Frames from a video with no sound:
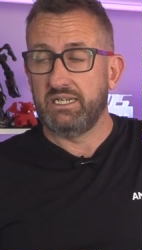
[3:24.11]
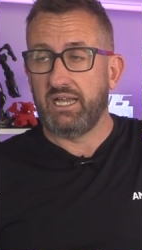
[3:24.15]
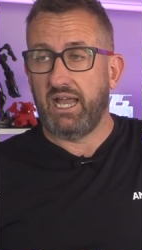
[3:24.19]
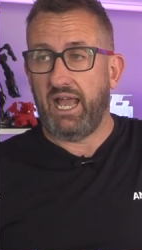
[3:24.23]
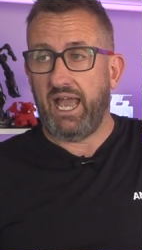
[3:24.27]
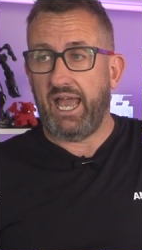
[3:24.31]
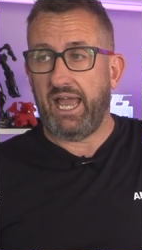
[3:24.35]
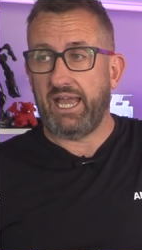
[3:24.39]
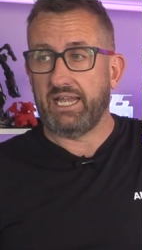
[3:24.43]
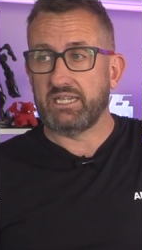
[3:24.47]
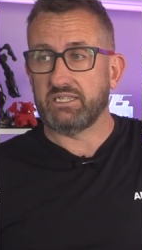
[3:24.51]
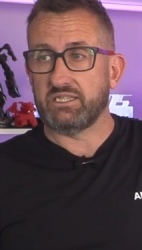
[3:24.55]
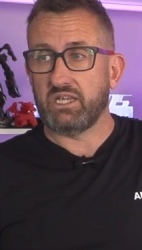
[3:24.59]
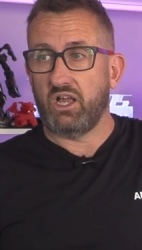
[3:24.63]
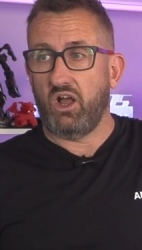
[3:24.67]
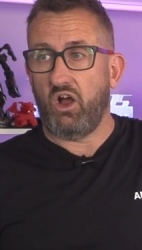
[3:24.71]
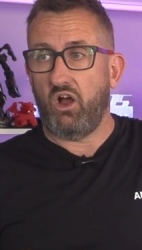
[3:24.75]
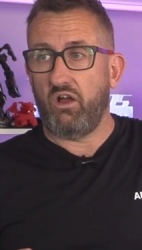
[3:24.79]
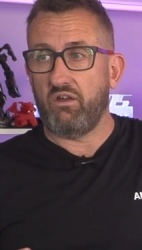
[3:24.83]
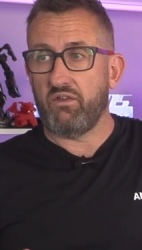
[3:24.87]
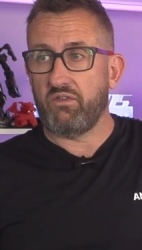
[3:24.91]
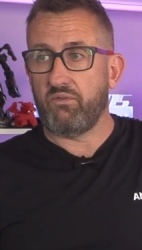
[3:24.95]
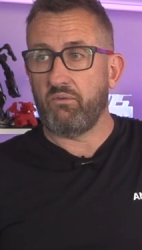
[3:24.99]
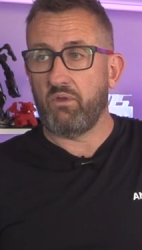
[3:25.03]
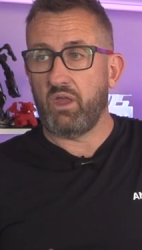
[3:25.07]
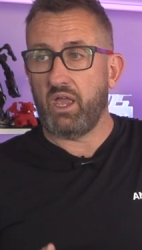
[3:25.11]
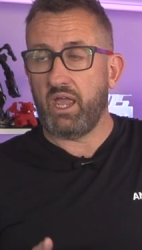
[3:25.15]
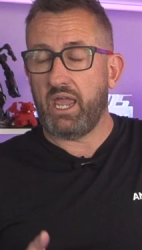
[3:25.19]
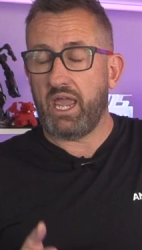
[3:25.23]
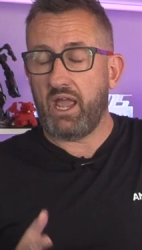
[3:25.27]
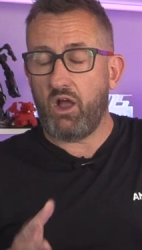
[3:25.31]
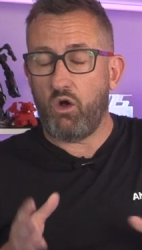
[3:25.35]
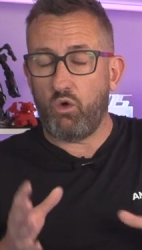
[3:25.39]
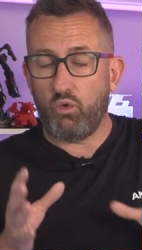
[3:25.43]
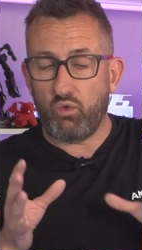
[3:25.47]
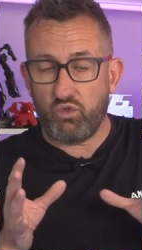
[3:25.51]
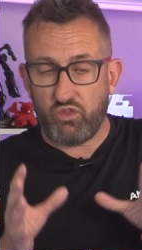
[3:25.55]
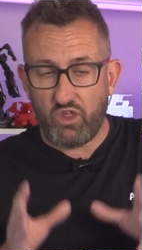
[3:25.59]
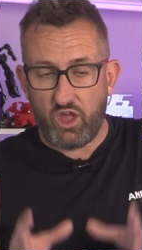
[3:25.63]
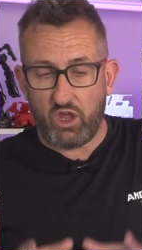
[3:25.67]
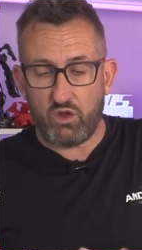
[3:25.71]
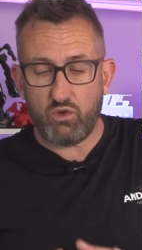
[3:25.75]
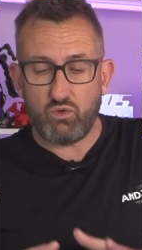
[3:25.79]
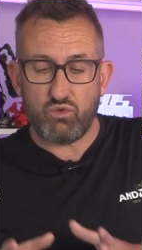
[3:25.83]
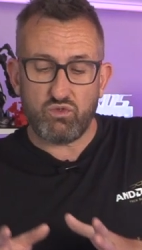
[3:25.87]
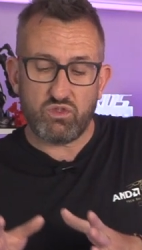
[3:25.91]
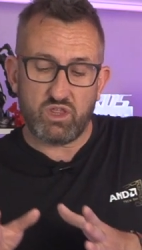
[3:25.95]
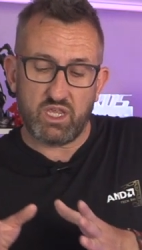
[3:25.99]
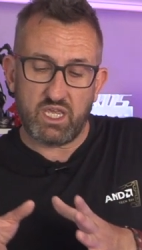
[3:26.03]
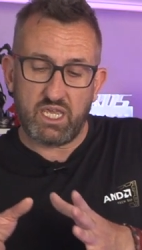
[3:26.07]
And I've,
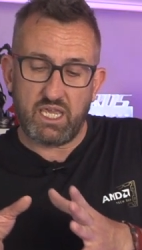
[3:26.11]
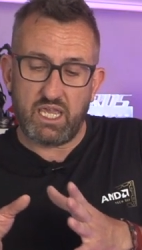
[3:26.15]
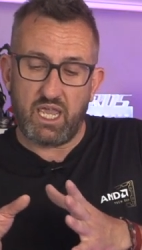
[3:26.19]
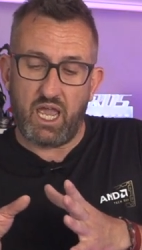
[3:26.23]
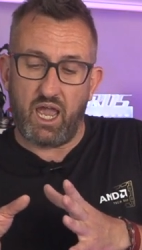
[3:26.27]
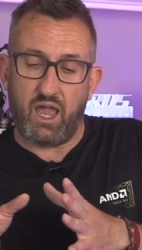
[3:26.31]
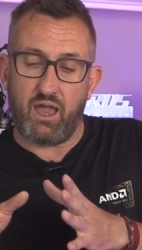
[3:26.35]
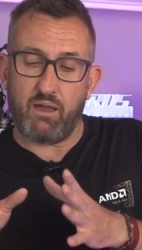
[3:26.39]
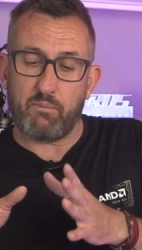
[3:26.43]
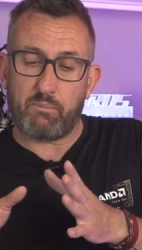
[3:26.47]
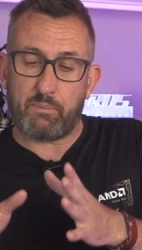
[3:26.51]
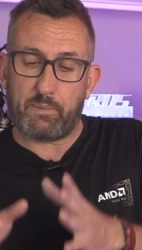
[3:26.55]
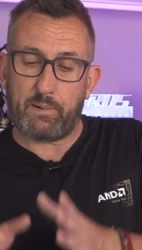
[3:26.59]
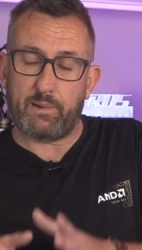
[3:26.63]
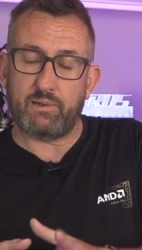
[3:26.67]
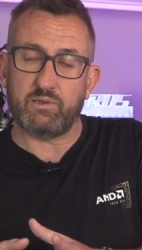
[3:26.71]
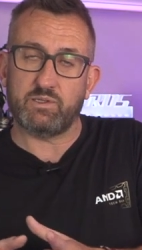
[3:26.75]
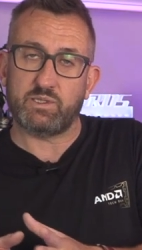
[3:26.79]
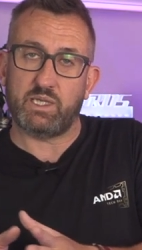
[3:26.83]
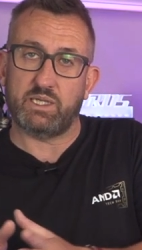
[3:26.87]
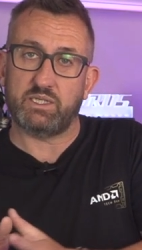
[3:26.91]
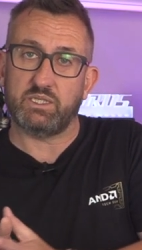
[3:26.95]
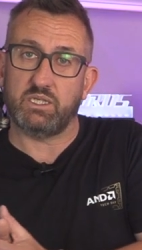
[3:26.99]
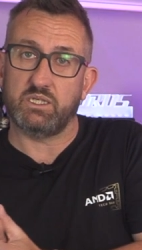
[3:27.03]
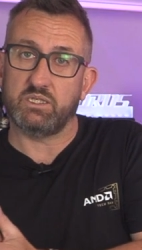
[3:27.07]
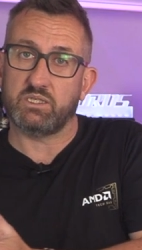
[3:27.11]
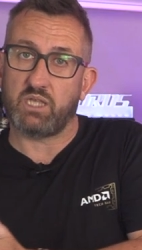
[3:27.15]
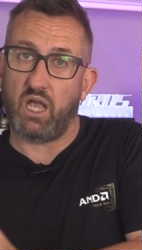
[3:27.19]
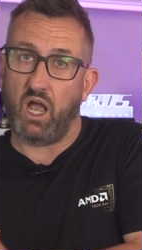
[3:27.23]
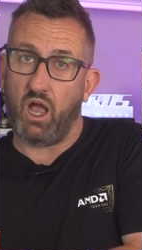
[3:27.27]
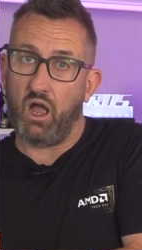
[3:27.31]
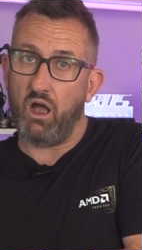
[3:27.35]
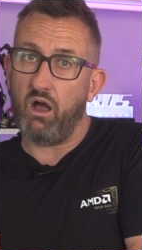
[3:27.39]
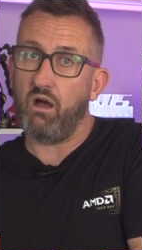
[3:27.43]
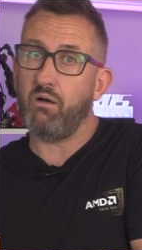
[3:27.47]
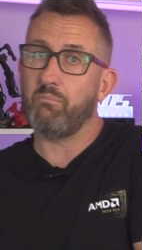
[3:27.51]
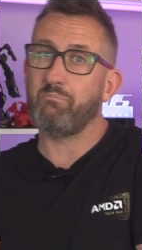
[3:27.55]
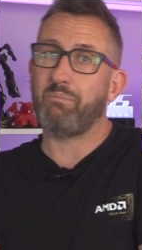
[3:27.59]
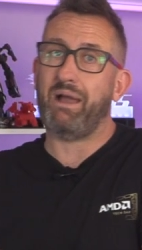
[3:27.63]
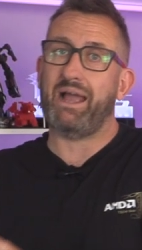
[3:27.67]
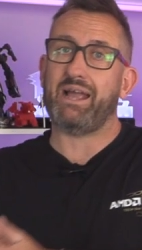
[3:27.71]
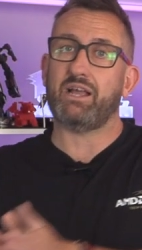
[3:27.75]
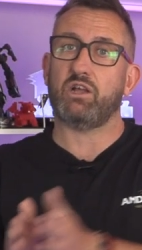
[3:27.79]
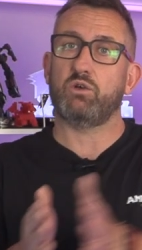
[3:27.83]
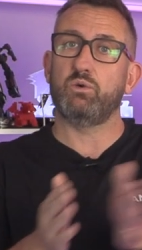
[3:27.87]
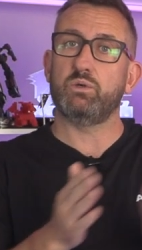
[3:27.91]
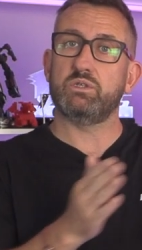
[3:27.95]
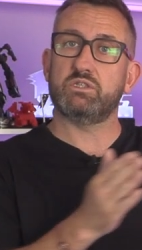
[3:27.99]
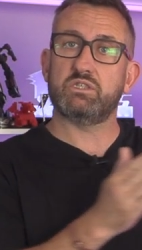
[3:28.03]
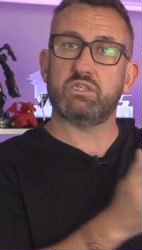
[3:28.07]
although the uh, processors are
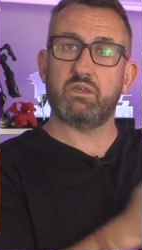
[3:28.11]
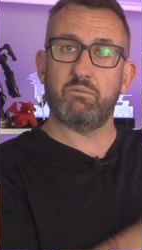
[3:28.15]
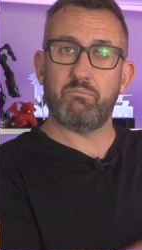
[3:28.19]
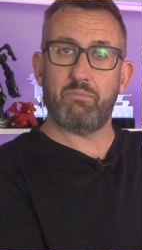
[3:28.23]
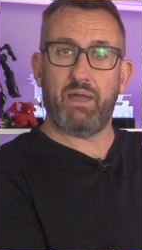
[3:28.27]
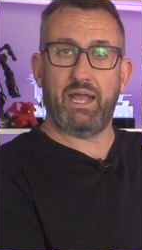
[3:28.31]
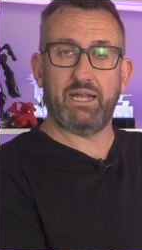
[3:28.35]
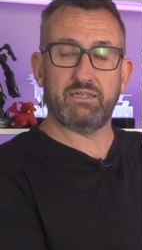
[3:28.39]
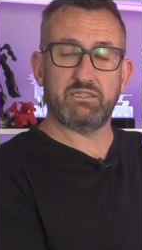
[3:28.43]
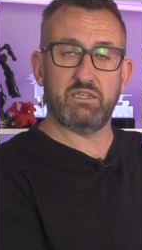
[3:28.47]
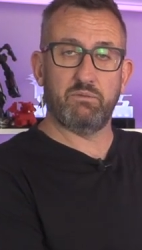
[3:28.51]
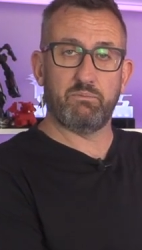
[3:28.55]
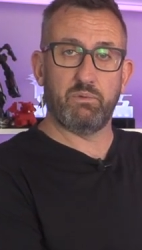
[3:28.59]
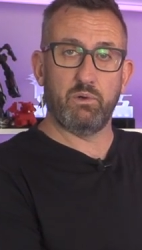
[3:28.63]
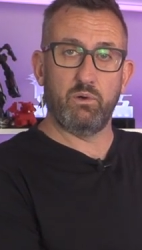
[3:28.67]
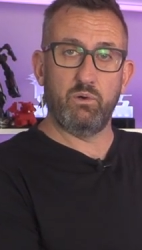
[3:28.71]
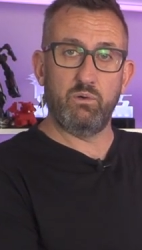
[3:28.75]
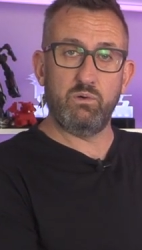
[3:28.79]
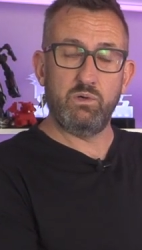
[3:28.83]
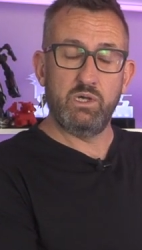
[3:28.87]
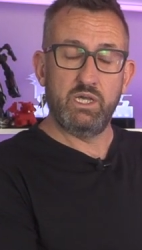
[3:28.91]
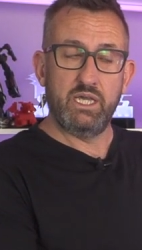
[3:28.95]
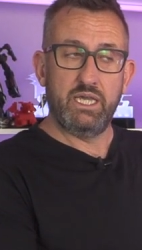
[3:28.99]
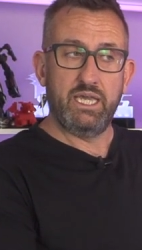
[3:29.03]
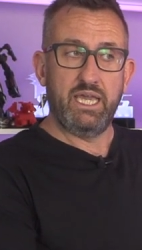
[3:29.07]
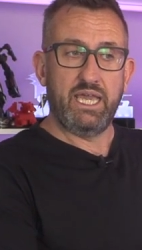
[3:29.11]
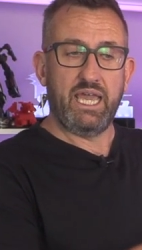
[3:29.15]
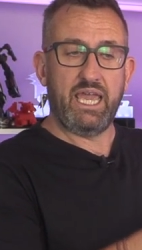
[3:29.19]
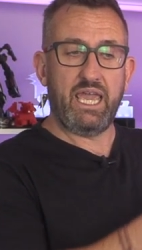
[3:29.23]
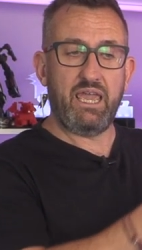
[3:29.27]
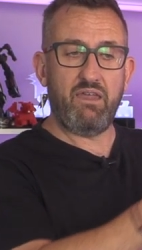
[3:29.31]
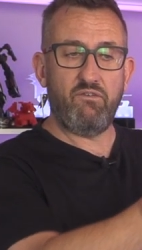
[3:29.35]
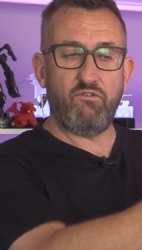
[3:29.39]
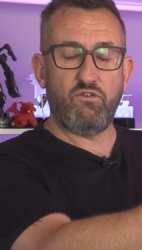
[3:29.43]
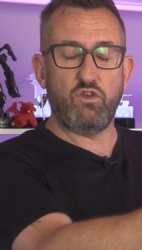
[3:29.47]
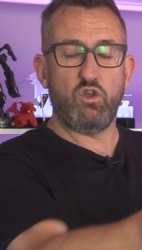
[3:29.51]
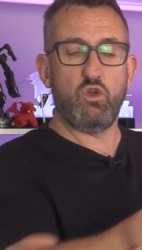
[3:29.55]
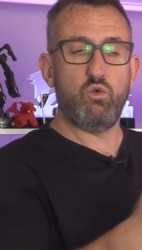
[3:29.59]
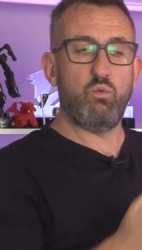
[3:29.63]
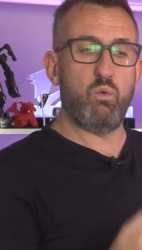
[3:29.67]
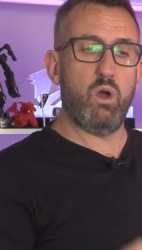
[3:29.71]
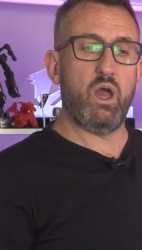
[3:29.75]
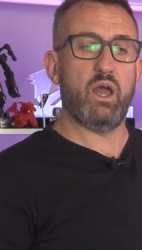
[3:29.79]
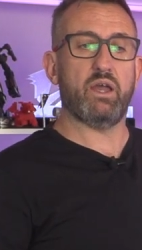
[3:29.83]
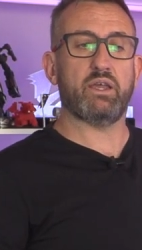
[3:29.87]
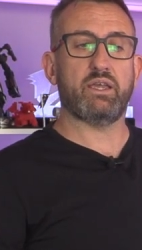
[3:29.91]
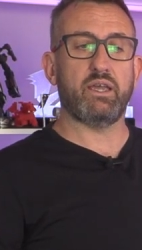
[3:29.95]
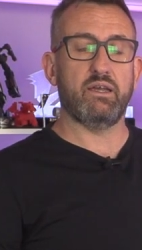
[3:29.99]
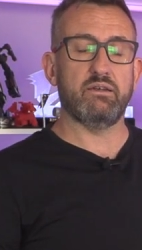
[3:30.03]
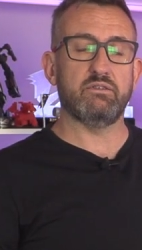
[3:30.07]
backwards compatible, if you
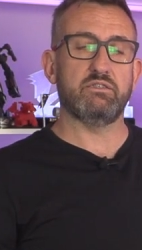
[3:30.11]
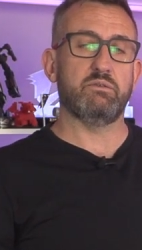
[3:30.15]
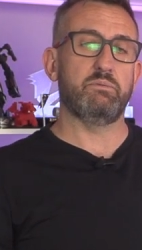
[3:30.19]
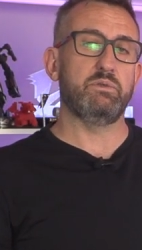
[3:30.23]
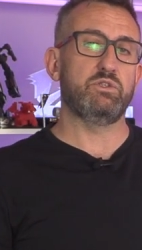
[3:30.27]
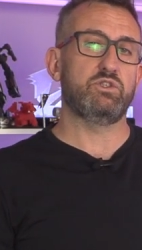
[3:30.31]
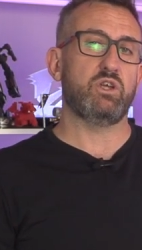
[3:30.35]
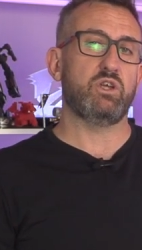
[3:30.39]
were going to be